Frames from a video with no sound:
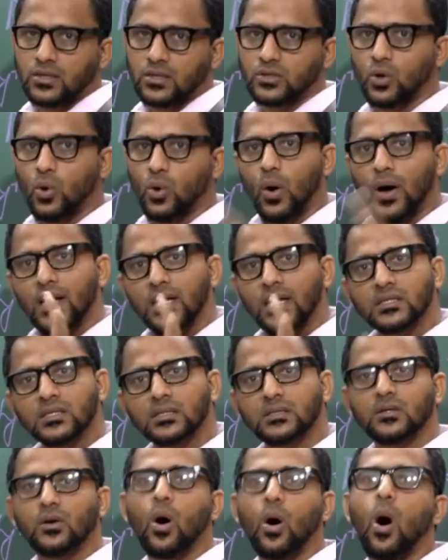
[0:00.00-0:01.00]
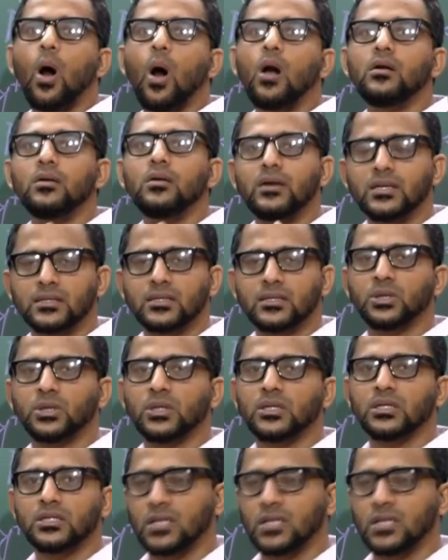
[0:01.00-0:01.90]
So it's called decision